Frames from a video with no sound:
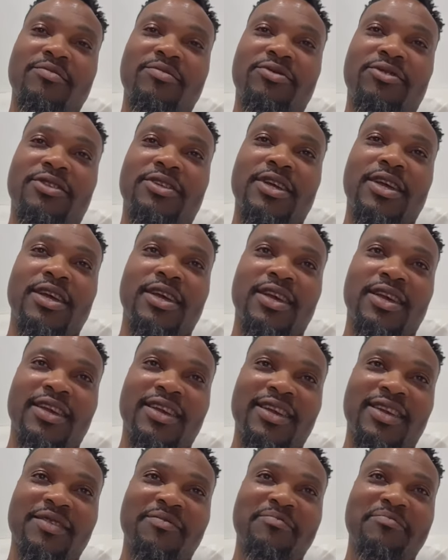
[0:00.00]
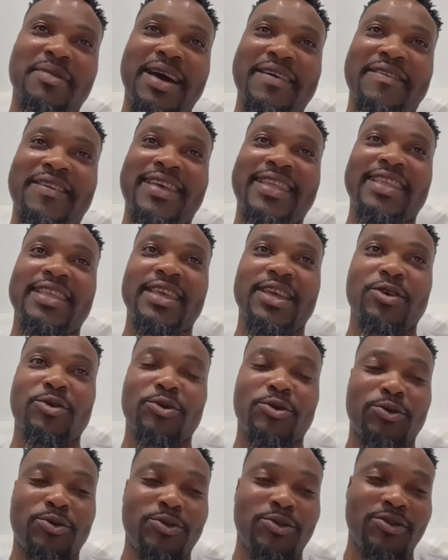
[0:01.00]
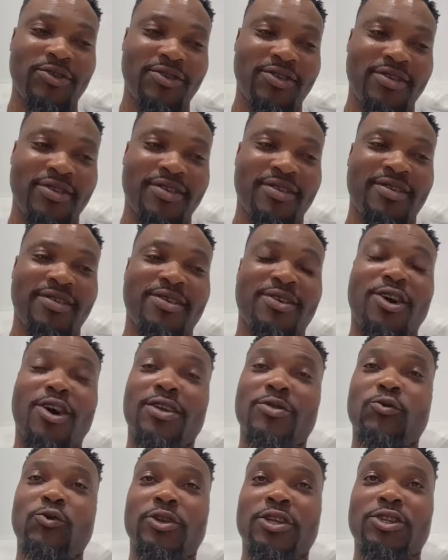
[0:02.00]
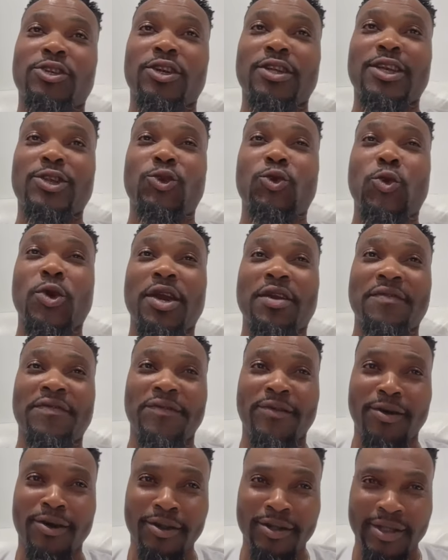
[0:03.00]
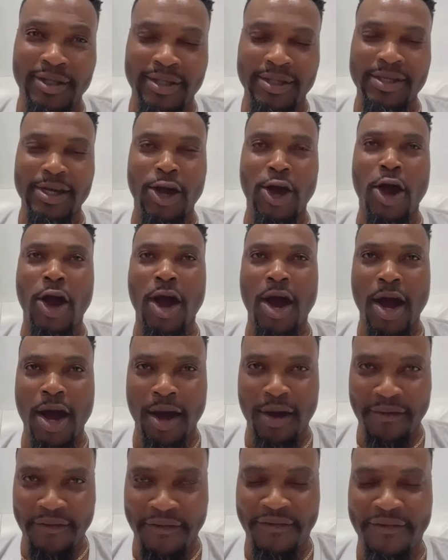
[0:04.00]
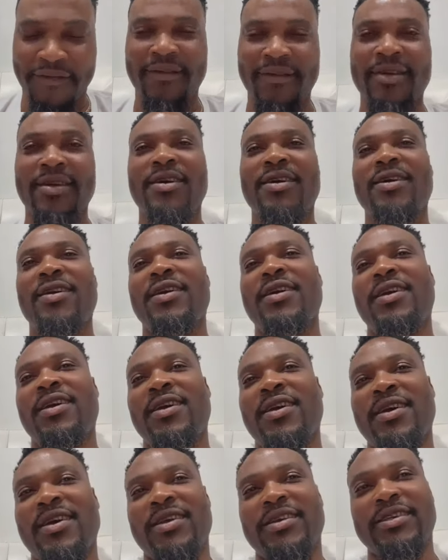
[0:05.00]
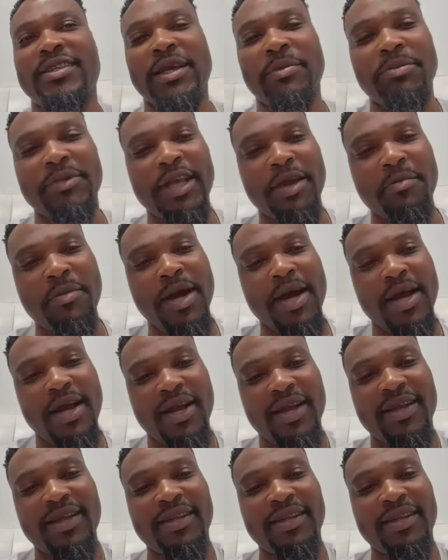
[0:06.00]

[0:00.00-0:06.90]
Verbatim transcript: Brussels, Marideo, which is on the 24th of September.